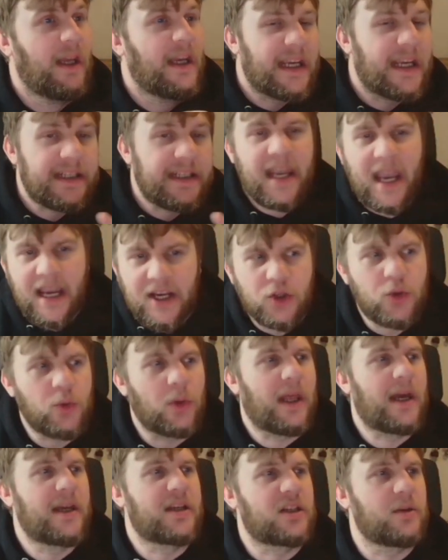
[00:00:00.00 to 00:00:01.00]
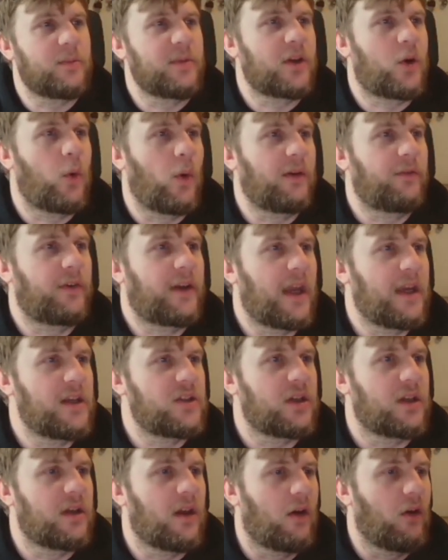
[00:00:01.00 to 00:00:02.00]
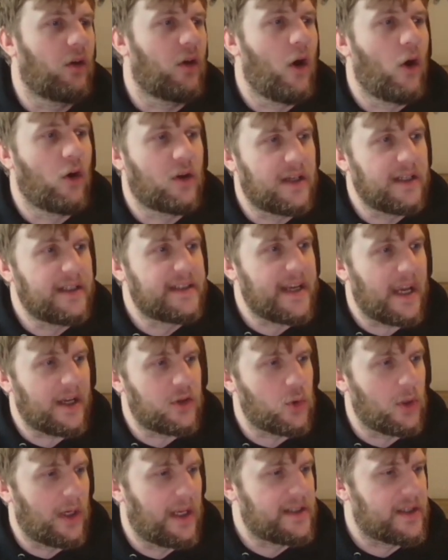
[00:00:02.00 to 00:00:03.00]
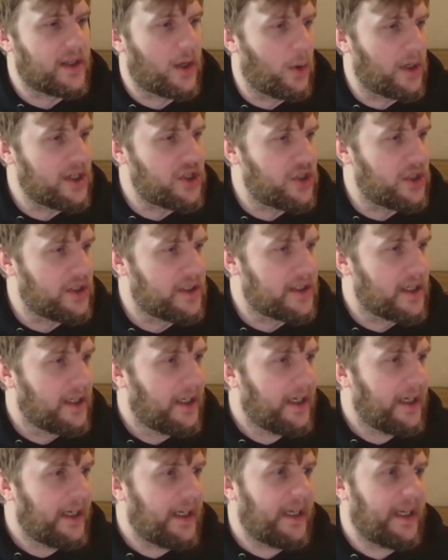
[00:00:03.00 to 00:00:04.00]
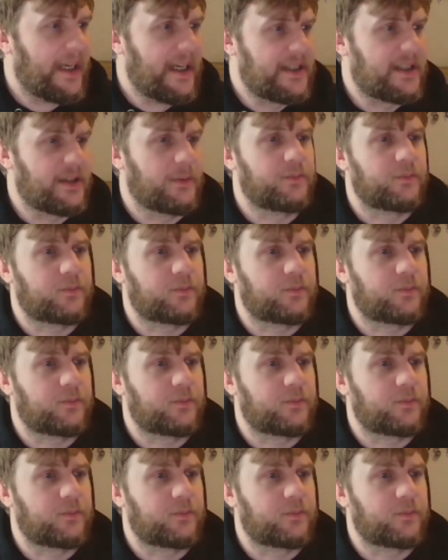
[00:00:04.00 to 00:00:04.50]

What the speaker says: contextualize some of the qualification or contextualize the questions is